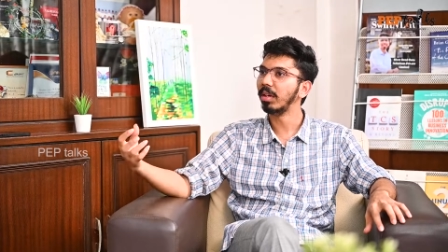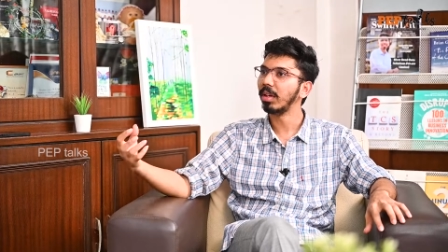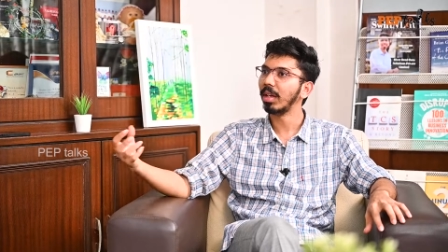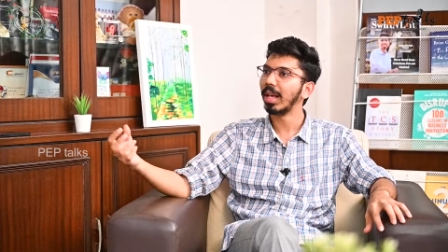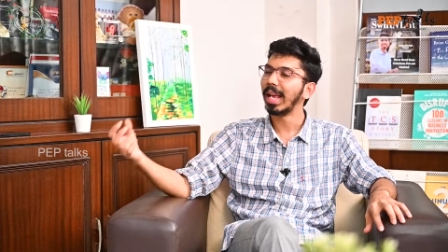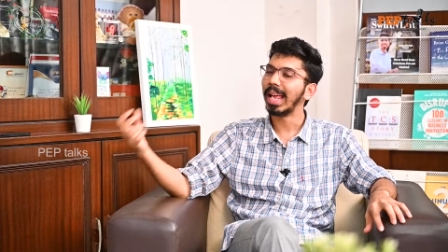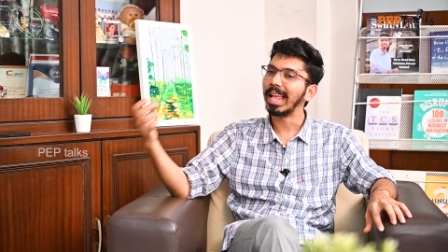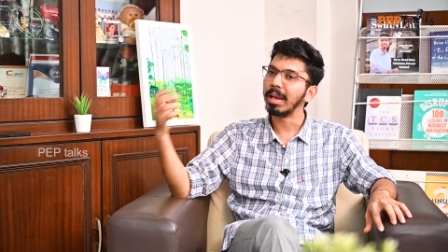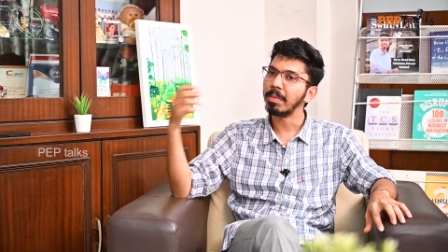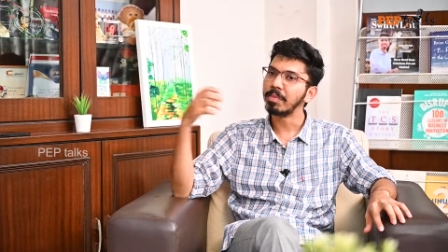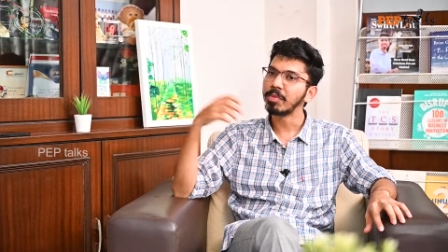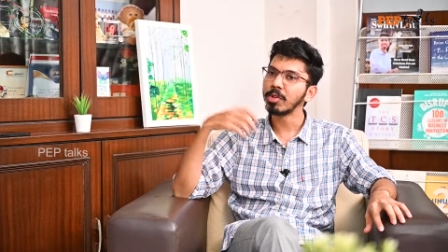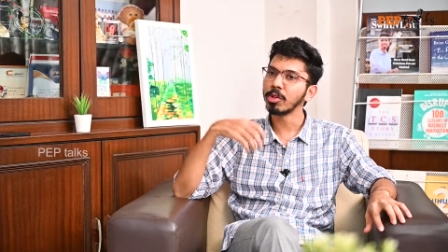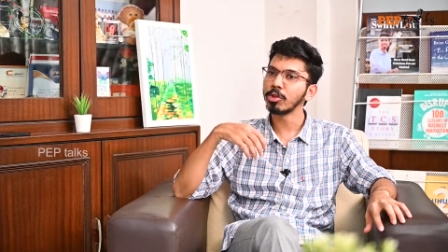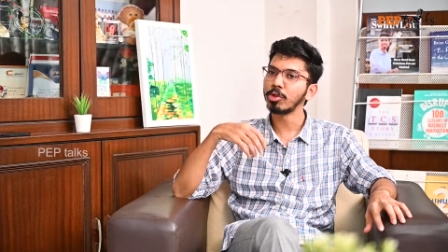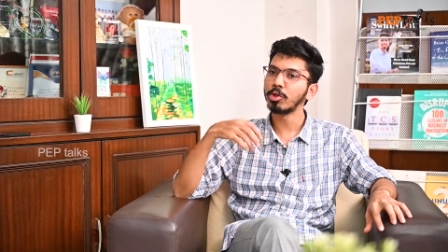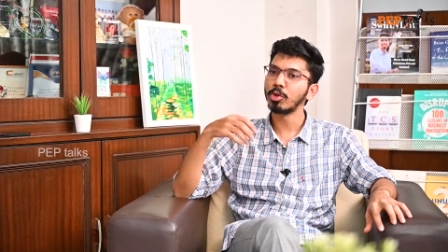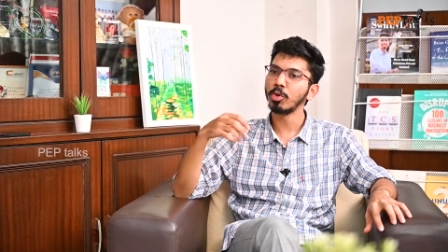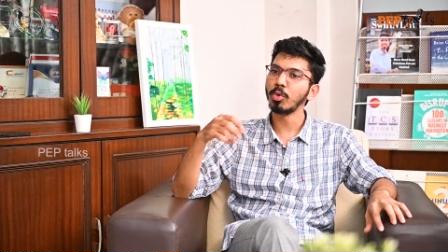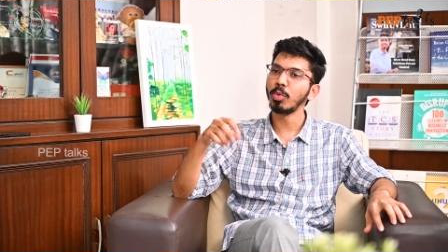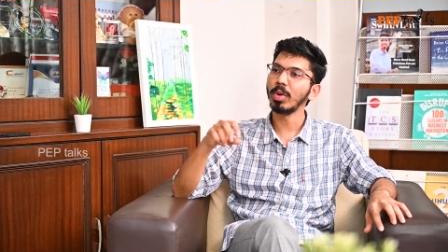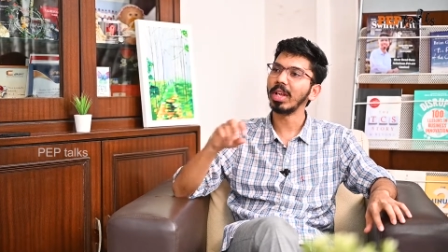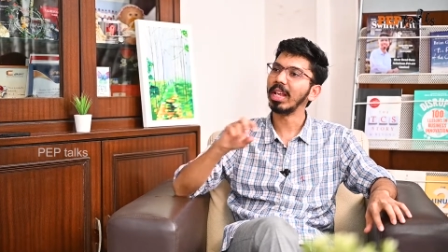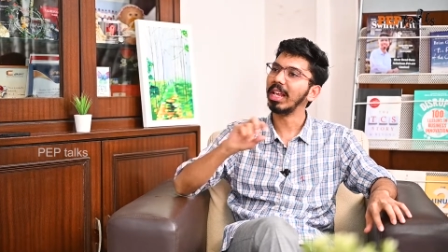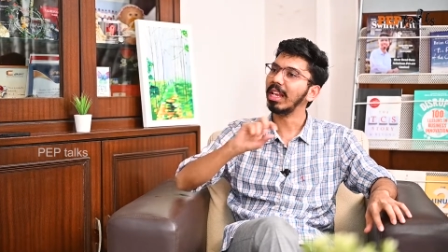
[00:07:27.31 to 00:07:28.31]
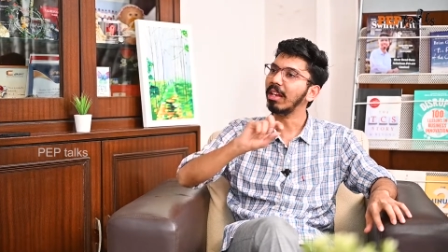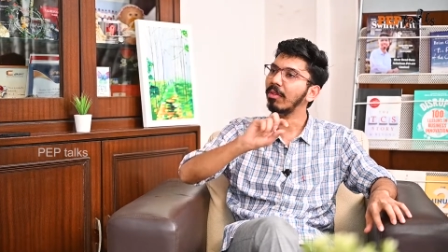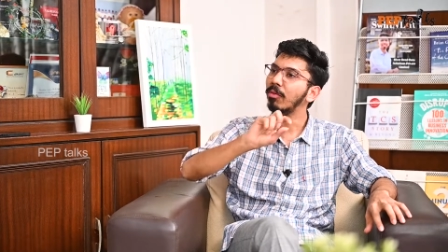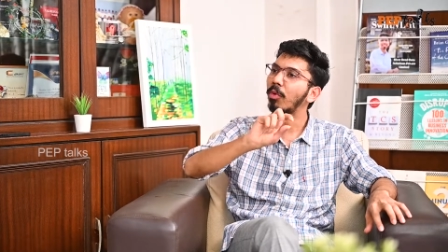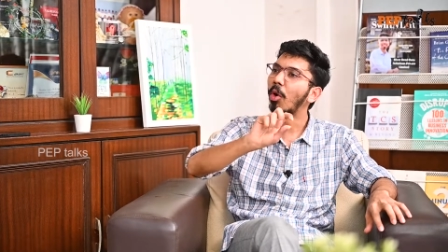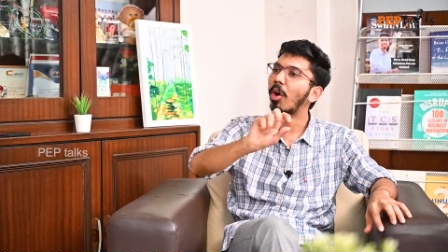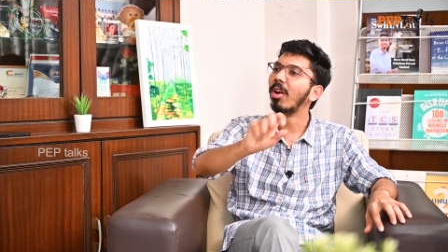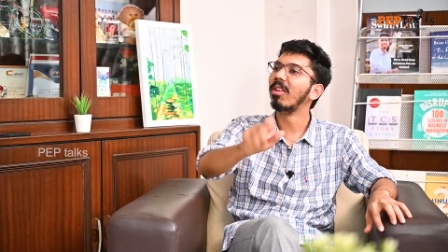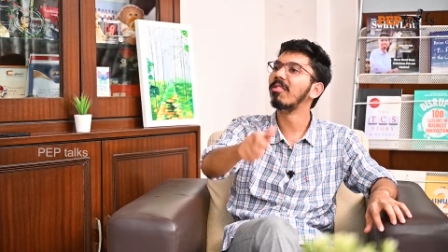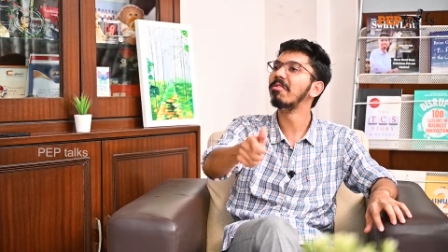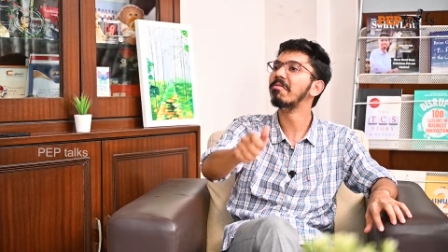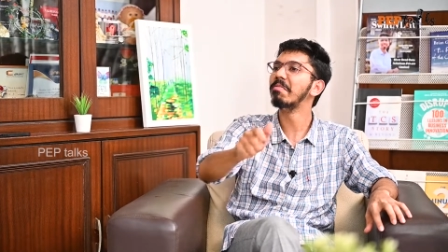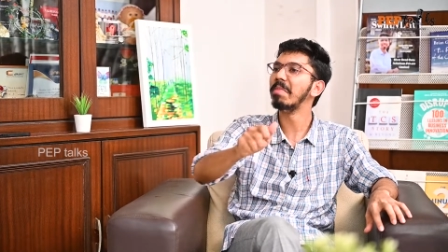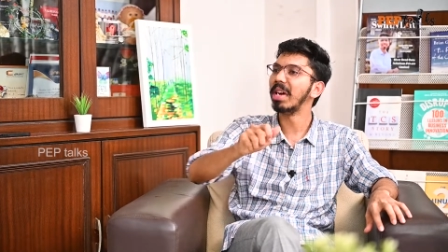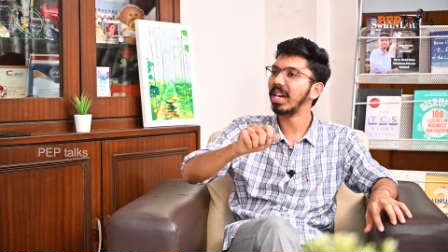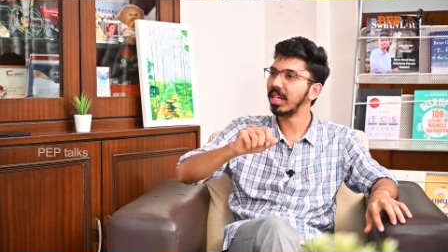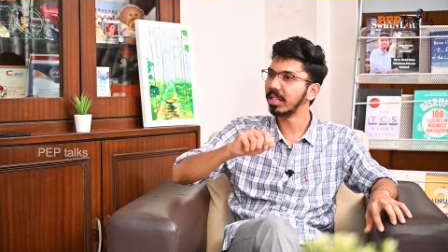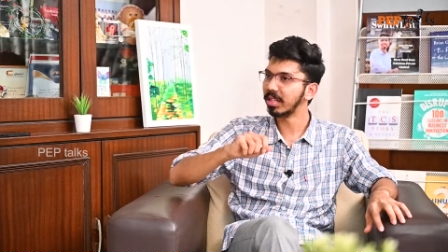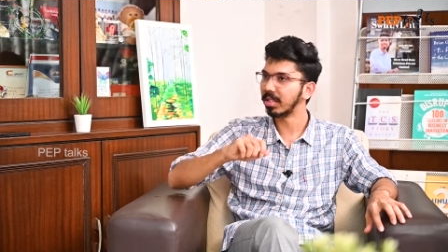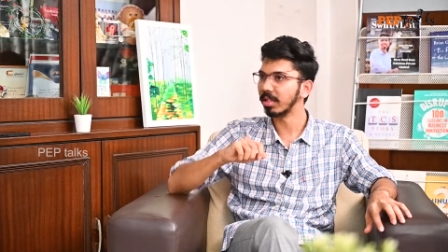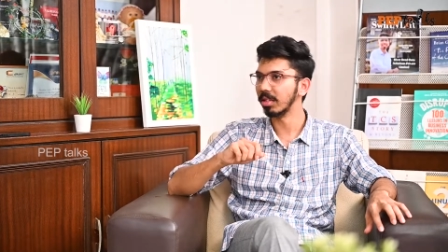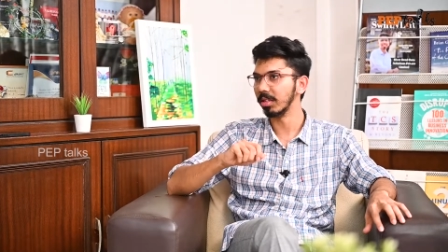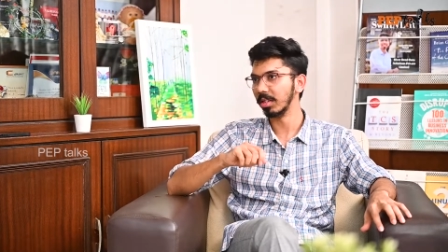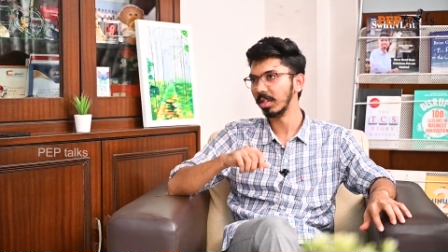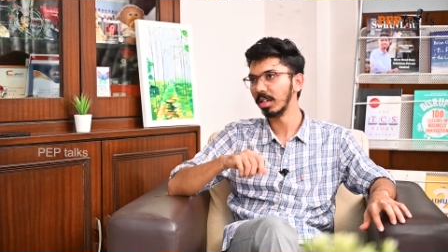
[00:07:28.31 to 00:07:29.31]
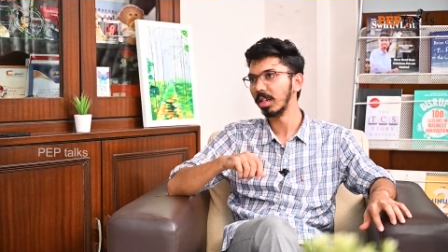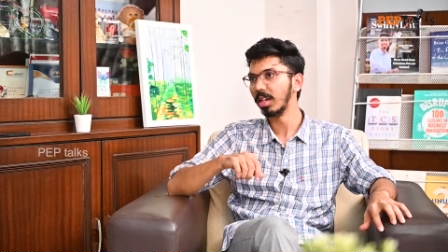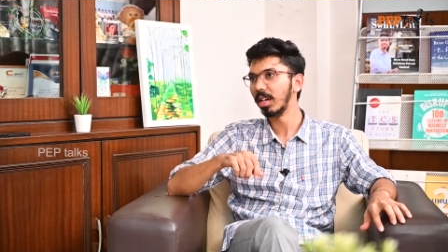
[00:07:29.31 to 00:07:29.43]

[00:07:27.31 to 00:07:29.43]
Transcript: helps us to evolve medicine.